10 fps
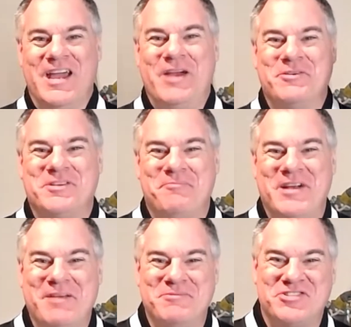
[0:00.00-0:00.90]
Hey, what's up?
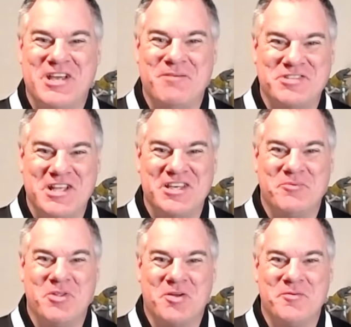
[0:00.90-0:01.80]
My name is J.M. Chaley
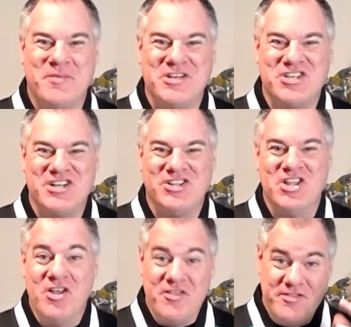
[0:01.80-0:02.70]
and welcome to my
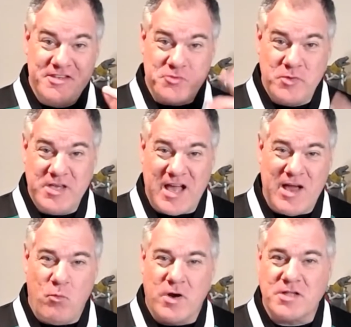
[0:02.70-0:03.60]
channel. This week
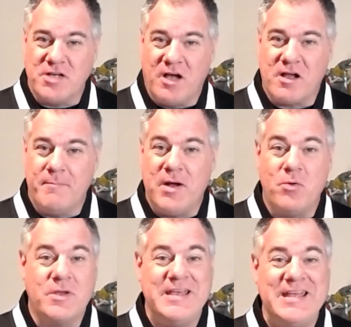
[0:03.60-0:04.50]
I want to talk
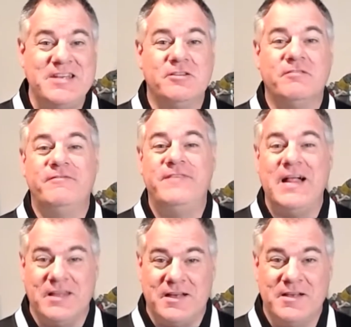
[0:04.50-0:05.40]
about Kindle
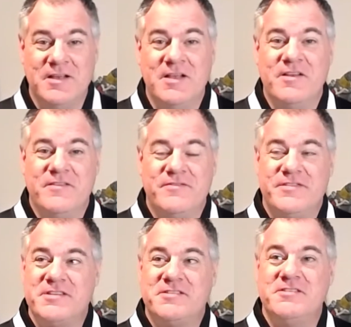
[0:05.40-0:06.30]
Vella.
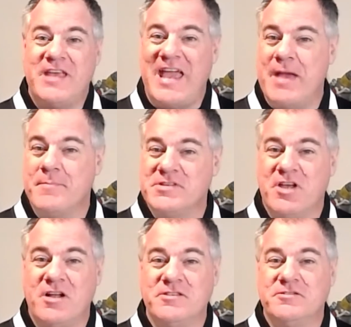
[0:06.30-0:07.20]
This is
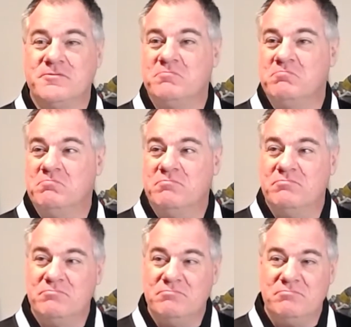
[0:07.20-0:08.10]
Amazon's
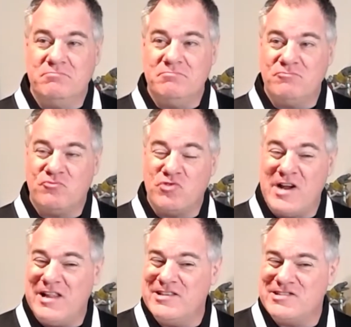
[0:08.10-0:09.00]

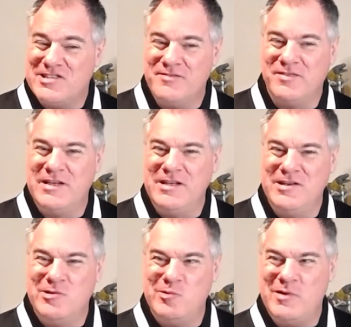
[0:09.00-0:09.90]
relatively
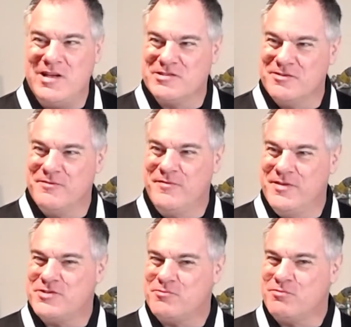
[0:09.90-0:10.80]
new, as
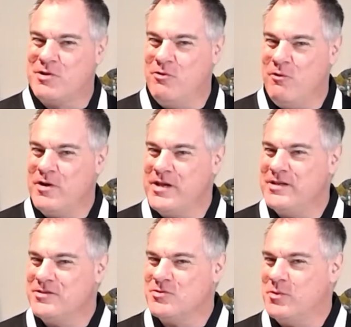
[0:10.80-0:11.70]
of this
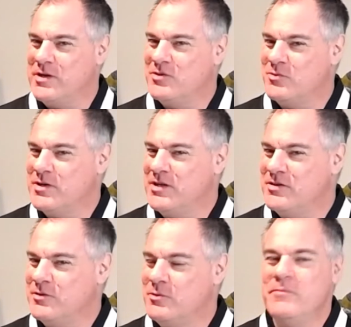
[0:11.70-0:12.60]
recording in
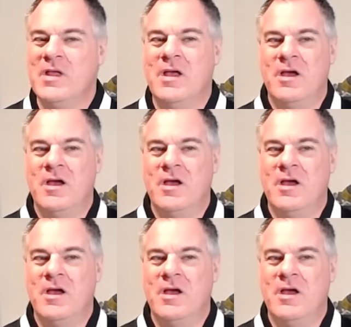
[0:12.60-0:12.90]
2022,